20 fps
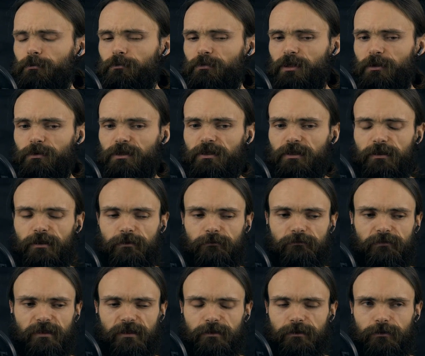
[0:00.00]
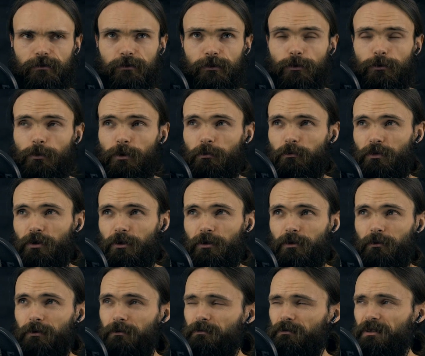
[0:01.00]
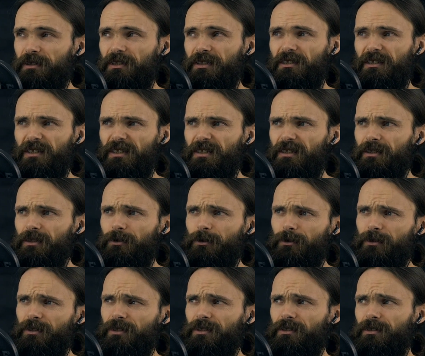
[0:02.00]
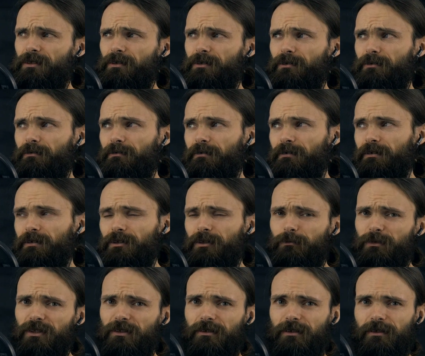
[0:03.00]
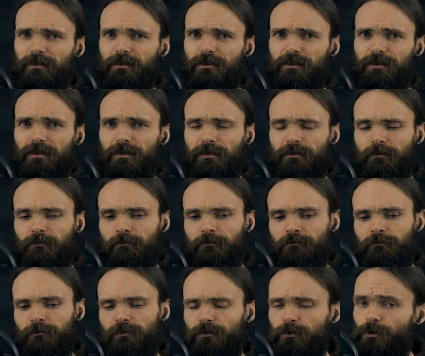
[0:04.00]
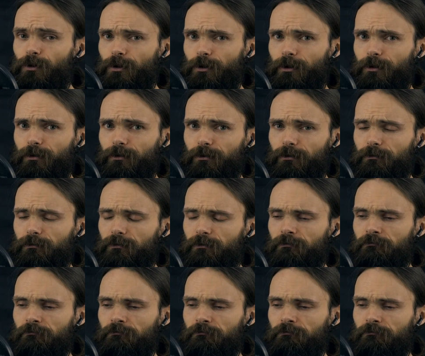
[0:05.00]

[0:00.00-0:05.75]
maybe, I don't remember, 6:30 or something like this, to learn